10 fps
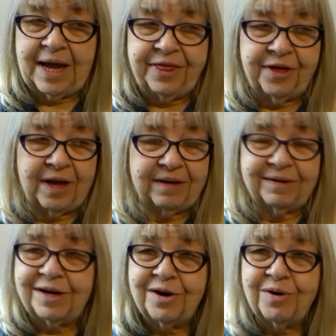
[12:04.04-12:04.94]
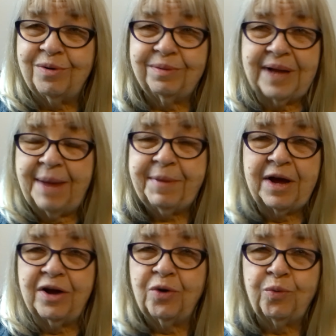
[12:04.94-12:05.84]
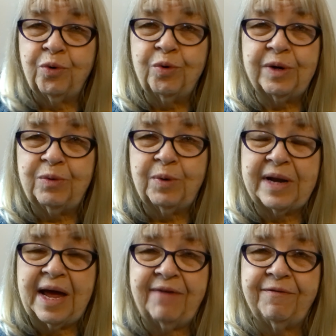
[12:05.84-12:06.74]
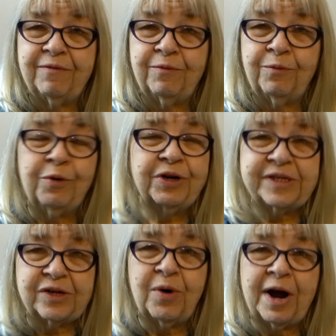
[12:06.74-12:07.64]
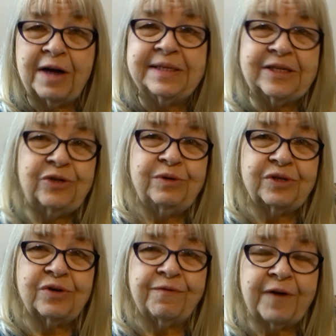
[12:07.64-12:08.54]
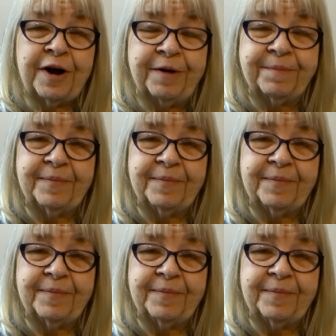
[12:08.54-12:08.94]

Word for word: I thought, no, I'm not going to ruin what I've worked so hard to do so far.